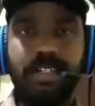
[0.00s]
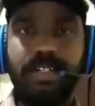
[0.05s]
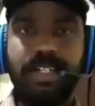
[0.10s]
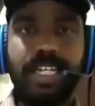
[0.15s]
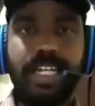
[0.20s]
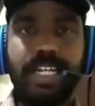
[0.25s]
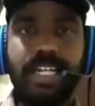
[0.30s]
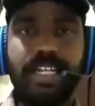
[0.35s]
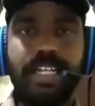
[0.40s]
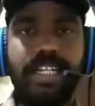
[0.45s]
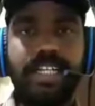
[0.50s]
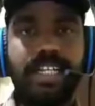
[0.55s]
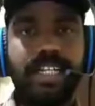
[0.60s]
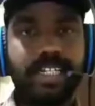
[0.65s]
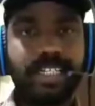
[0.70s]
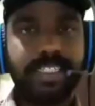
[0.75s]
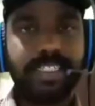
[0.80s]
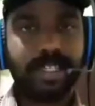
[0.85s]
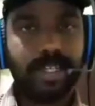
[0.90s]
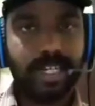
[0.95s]
Okay,
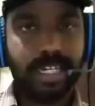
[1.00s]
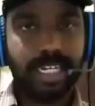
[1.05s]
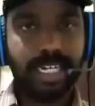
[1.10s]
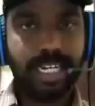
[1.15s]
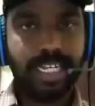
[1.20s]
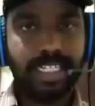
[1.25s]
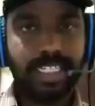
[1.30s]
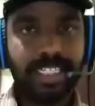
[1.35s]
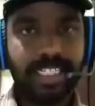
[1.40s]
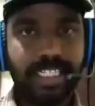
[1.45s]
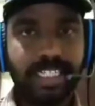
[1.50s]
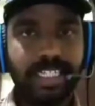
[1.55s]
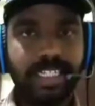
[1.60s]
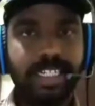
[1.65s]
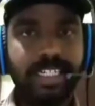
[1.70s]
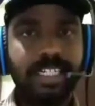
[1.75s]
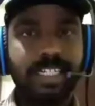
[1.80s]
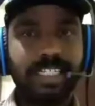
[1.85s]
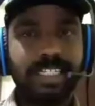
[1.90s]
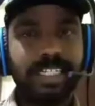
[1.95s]
it is called as
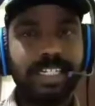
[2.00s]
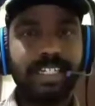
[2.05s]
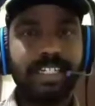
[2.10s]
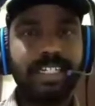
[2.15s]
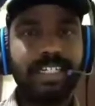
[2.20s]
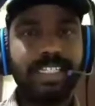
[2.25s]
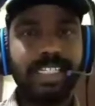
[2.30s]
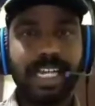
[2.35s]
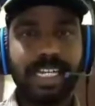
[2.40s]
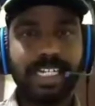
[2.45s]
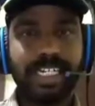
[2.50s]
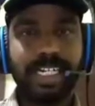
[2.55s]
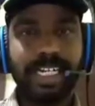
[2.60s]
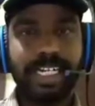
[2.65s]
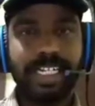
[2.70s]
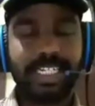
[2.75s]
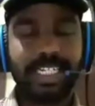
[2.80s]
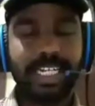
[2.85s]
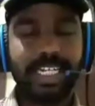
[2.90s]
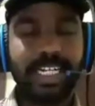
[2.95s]
single
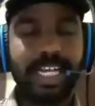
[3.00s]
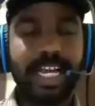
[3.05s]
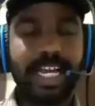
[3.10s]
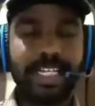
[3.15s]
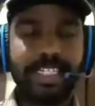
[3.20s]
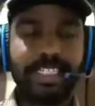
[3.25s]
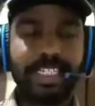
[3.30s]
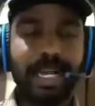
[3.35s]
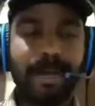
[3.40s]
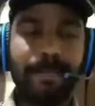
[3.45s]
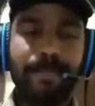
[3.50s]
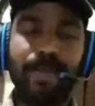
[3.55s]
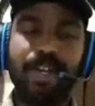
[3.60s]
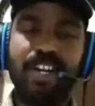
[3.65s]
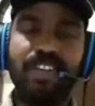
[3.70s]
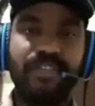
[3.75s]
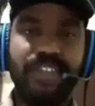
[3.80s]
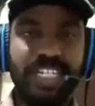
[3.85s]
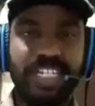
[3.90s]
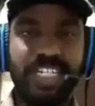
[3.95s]
circulation.
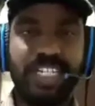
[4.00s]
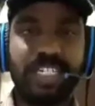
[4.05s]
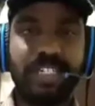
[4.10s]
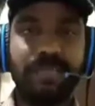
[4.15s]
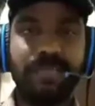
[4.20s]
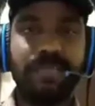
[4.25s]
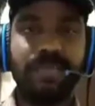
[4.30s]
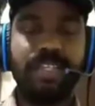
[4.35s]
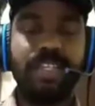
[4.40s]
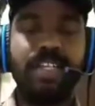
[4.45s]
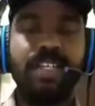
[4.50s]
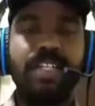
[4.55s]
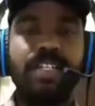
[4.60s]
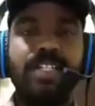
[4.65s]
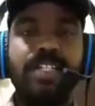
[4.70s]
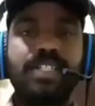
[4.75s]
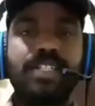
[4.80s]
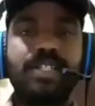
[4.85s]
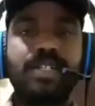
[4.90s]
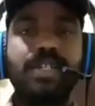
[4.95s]
Example, fish.
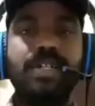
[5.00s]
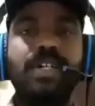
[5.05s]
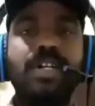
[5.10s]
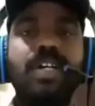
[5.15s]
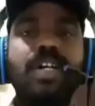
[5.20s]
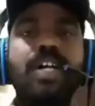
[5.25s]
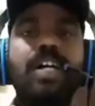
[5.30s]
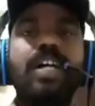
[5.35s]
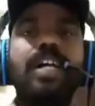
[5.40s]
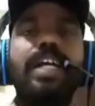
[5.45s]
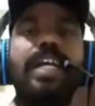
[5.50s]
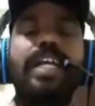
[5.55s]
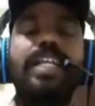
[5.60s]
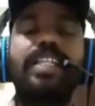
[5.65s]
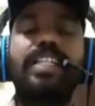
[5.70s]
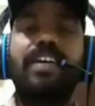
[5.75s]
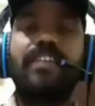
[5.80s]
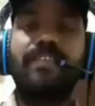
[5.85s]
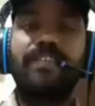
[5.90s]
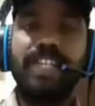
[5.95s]
So,
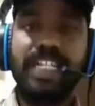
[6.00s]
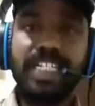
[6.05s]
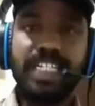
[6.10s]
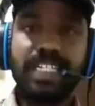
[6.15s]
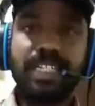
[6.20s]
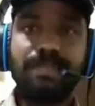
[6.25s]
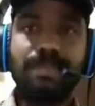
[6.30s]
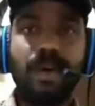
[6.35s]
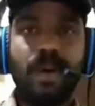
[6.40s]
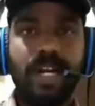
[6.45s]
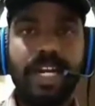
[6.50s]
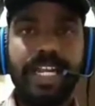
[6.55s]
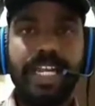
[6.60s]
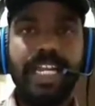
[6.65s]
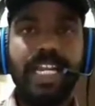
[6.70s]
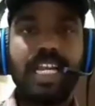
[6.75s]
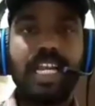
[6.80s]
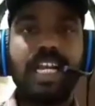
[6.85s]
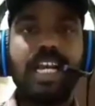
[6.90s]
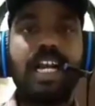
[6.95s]
in the fish
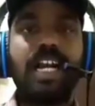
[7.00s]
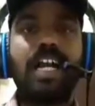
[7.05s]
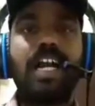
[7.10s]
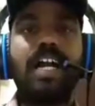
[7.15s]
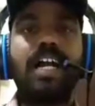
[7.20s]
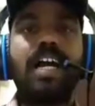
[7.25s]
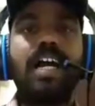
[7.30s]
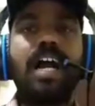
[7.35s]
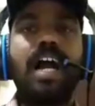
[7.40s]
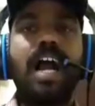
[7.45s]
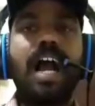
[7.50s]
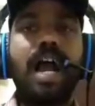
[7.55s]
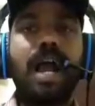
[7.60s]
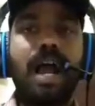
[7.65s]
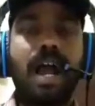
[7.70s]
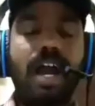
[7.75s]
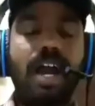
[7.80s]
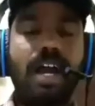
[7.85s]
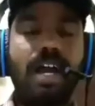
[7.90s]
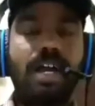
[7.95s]
body,
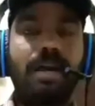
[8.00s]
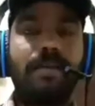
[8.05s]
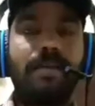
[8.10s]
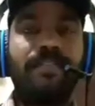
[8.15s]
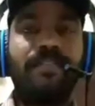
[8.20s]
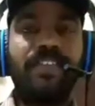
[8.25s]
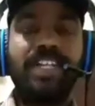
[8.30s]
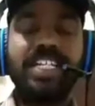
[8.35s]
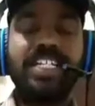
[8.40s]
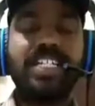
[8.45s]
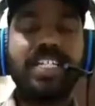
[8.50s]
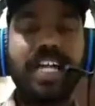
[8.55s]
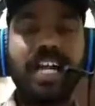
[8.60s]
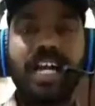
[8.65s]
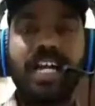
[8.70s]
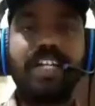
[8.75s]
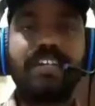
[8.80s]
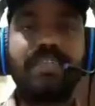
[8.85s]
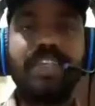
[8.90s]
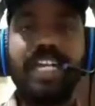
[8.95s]
fish
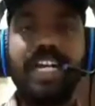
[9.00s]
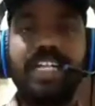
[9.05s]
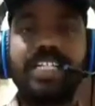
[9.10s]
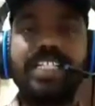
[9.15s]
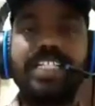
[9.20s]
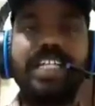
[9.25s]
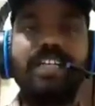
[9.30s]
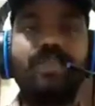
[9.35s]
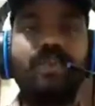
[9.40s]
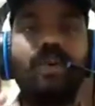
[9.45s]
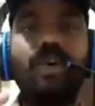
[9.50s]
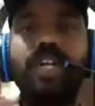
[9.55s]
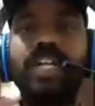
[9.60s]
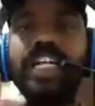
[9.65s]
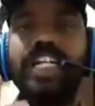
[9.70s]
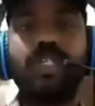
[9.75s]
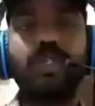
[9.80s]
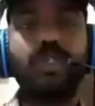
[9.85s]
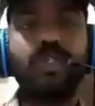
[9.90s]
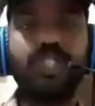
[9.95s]
heart, we are seeing
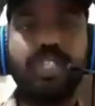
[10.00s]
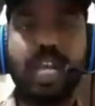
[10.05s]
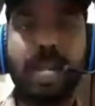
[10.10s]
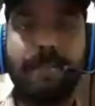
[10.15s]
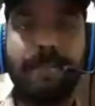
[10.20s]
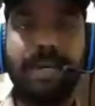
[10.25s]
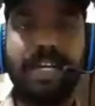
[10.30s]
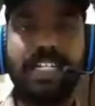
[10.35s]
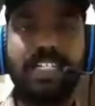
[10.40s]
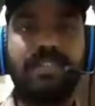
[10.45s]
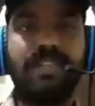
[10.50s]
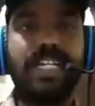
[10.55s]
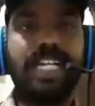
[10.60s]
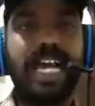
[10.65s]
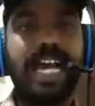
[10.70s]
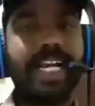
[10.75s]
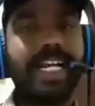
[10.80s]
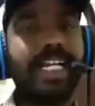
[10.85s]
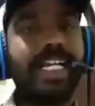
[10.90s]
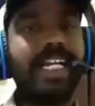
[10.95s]
only two chambers. One
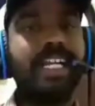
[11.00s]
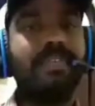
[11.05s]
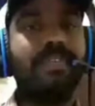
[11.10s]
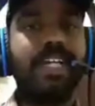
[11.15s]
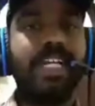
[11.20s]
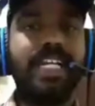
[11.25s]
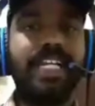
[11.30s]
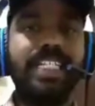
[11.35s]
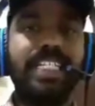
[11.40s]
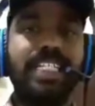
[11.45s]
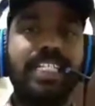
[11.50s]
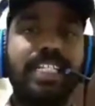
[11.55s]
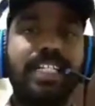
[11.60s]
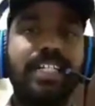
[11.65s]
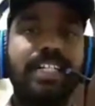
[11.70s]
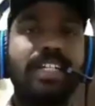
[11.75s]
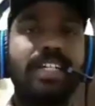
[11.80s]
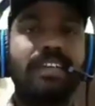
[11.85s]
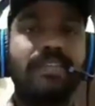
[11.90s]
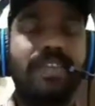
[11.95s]
auricle, one is
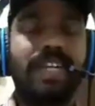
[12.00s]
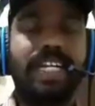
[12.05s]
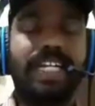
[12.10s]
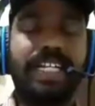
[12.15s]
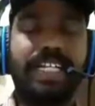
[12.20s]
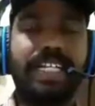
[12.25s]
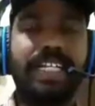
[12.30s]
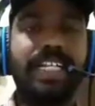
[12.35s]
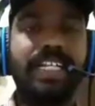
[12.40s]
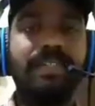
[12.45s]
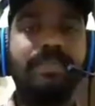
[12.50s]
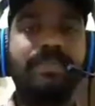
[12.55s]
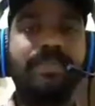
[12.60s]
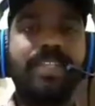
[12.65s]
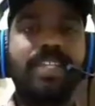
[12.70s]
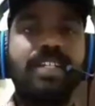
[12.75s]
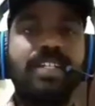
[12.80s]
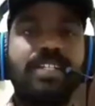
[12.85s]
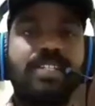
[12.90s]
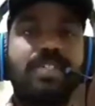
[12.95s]
ventricle.
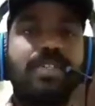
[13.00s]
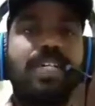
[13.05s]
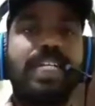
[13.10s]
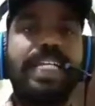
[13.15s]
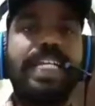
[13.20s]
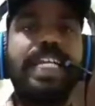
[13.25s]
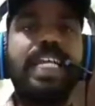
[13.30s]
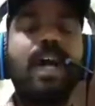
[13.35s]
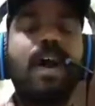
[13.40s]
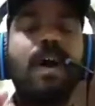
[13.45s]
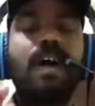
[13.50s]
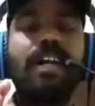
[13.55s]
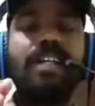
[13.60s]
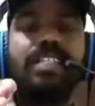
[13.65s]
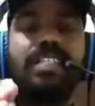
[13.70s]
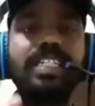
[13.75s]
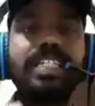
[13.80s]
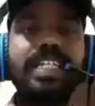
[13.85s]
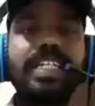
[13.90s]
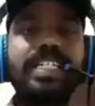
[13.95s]
So,
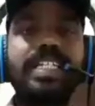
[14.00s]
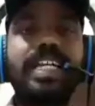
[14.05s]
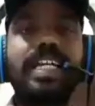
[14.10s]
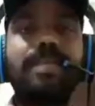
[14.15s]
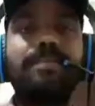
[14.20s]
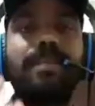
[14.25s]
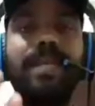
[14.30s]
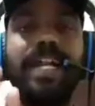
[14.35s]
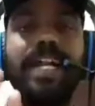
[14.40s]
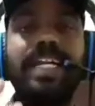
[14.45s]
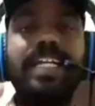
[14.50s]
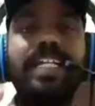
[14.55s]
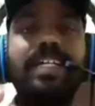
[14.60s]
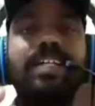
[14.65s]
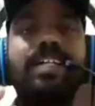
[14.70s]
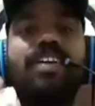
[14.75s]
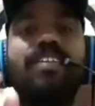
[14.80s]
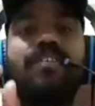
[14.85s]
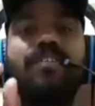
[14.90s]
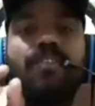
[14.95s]
deoxygenated blood
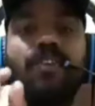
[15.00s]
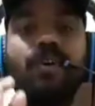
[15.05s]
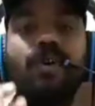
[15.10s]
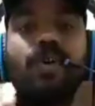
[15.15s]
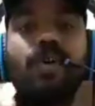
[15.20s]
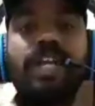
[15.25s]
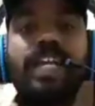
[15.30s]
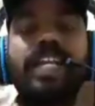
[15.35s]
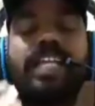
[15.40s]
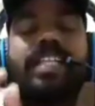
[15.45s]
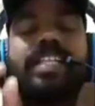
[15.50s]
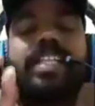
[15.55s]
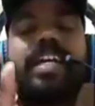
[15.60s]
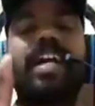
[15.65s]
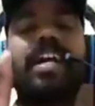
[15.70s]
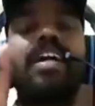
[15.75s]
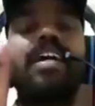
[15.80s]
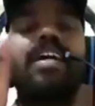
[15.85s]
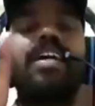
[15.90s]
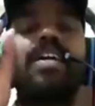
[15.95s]
flow in
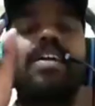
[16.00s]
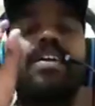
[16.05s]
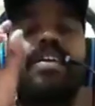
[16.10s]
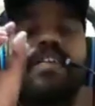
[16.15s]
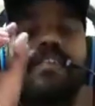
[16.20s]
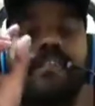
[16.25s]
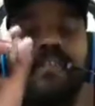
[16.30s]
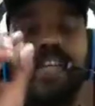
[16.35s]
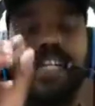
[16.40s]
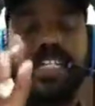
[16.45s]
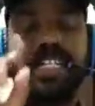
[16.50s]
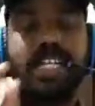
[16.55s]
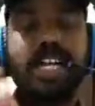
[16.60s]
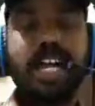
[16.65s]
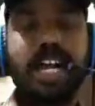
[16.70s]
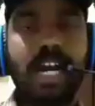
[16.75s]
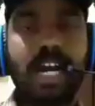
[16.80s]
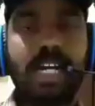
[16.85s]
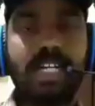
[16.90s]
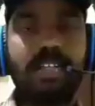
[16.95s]
the fish
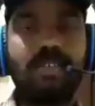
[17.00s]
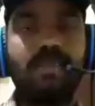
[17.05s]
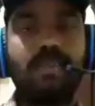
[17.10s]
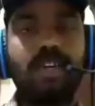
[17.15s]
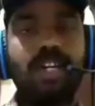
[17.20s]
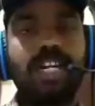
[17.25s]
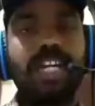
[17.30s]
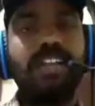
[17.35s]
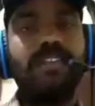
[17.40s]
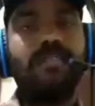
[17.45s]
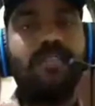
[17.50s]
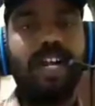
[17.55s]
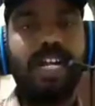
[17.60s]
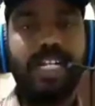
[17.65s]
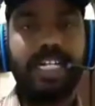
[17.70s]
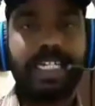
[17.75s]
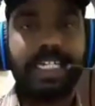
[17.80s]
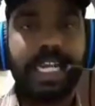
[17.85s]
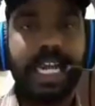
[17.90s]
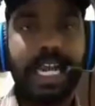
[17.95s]
heart only
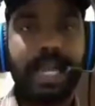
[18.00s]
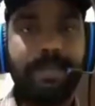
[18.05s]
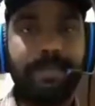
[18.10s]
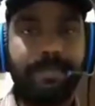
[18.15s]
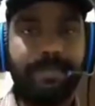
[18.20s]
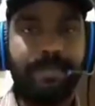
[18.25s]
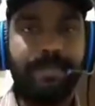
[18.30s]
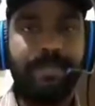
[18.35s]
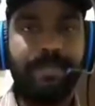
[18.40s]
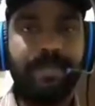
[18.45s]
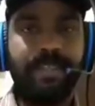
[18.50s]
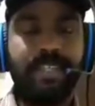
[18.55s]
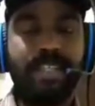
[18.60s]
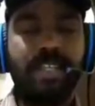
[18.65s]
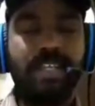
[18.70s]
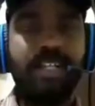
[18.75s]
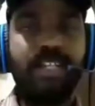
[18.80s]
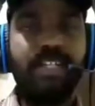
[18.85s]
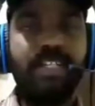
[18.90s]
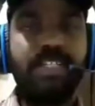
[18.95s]
one time.
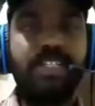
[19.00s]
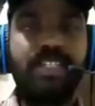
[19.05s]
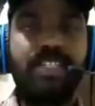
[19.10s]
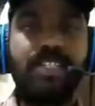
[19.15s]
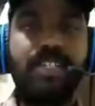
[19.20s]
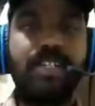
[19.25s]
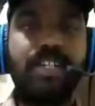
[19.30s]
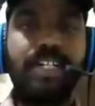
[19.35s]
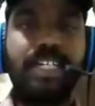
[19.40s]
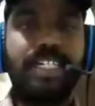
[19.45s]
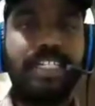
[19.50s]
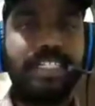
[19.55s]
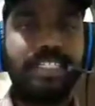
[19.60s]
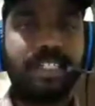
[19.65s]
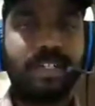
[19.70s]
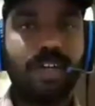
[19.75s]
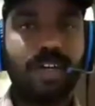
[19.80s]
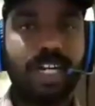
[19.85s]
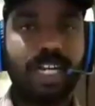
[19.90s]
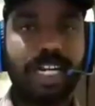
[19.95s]
So, it
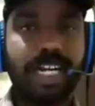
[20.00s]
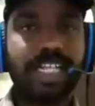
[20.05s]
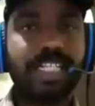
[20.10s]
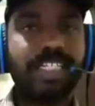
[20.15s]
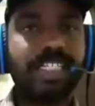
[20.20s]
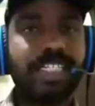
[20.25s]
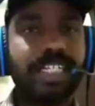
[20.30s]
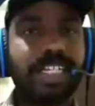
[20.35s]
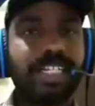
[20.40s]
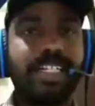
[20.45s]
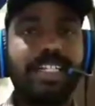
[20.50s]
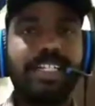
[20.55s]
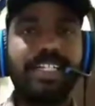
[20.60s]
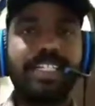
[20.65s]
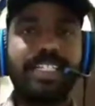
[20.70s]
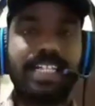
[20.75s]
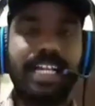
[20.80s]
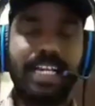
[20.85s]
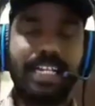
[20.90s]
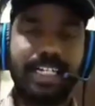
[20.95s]
is called as single
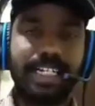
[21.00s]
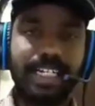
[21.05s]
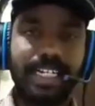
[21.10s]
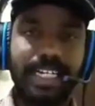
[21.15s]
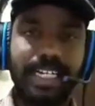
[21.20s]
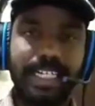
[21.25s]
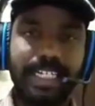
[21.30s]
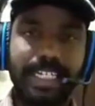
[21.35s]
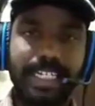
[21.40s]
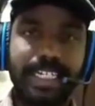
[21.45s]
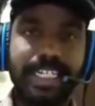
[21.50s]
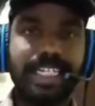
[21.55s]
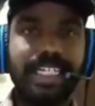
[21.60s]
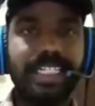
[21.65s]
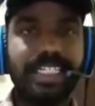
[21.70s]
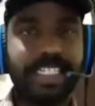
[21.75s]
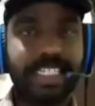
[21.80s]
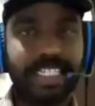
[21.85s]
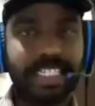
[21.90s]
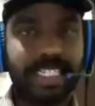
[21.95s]
circulatory
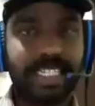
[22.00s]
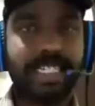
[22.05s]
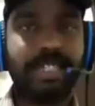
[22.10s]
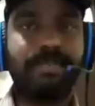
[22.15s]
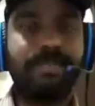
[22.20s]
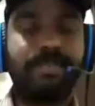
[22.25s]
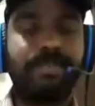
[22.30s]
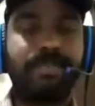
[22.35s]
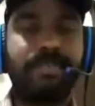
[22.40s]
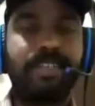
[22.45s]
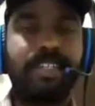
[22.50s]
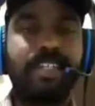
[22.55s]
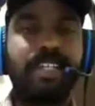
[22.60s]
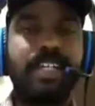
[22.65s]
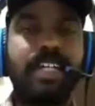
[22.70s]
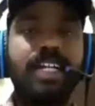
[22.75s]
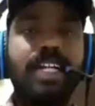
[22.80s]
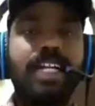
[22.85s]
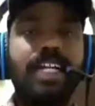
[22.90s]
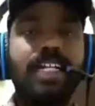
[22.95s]
system.
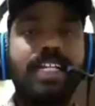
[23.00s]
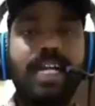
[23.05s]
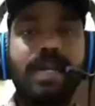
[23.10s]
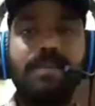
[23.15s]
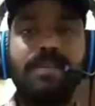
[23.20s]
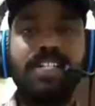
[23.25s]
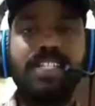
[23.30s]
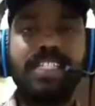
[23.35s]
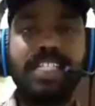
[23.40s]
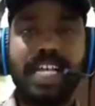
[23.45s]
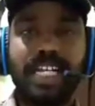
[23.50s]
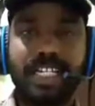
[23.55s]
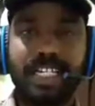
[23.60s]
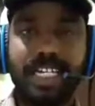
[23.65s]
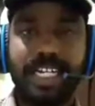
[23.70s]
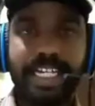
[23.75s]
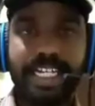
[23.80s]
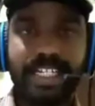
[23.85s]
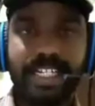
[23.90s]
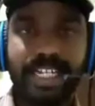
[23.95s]
Double
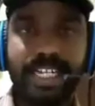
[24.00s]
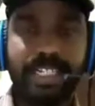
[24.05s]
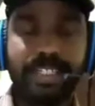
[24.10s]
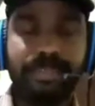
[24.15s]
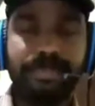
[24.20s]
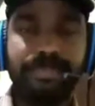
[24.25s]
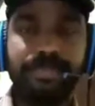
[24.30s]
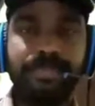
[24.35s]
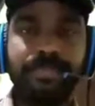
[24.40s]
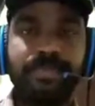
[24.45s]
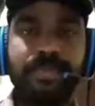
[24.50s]
circulation.